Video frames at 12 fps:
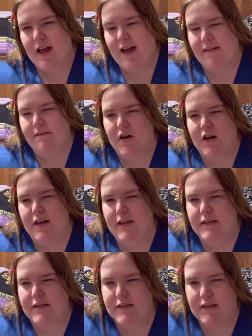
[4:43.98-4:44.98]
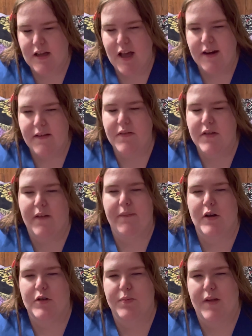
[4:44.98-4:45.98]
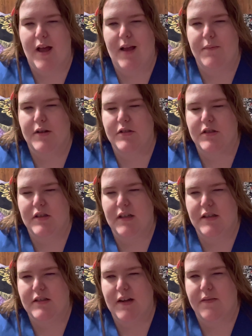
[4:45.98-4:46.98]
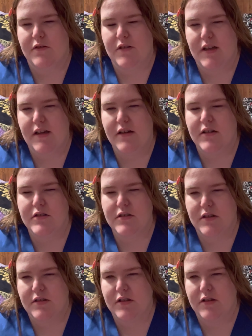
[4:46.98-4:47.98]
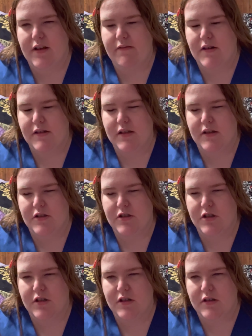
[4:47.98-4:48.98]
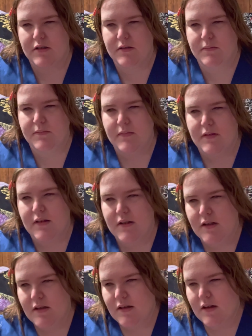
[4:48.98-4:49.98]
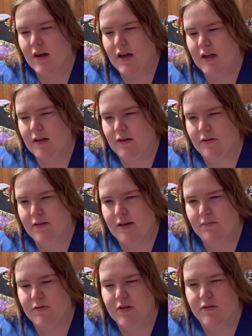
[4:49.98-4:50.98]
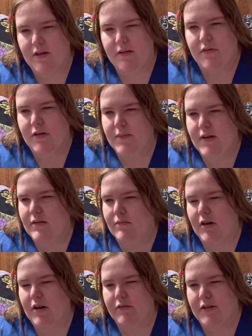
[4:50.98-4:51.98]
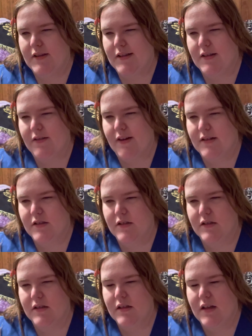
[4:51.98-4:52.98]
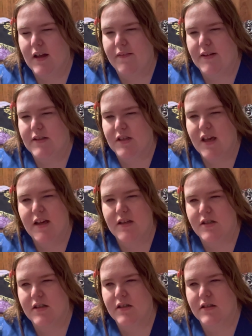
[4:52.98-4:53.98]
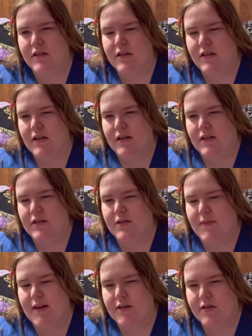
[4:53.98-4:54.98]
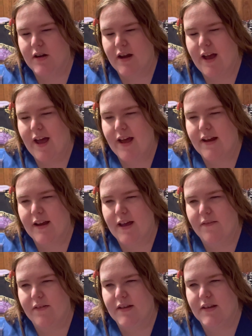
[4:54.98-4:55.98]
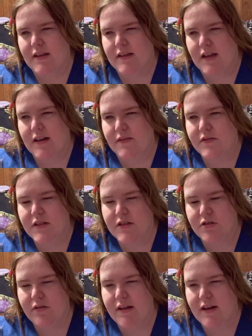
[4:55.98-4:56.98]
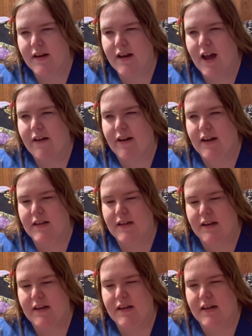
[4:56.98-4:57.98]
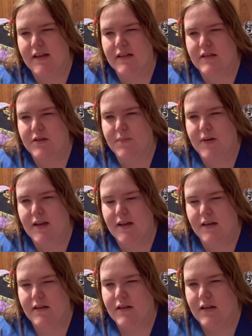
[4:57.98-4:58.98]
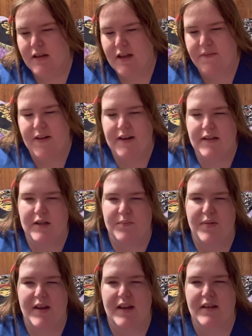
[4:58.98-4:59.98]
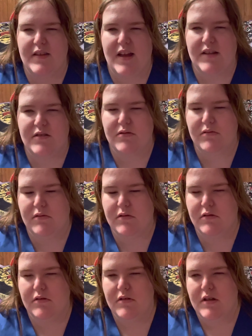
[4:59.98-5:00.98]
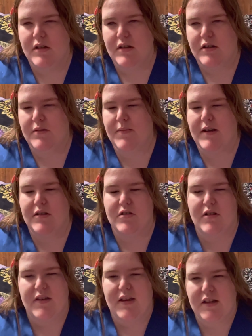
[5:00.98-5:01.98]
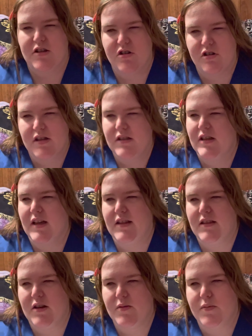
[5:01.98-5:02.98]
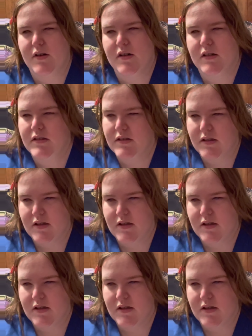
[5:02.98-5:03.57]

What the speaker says: was kind of their first blind person in several years, so they wasn't sure, so they wanted me to work with the director of education to make sure I had everything kind of situated how I needed it to be. If I did pick that school, to make sure that they could get their books,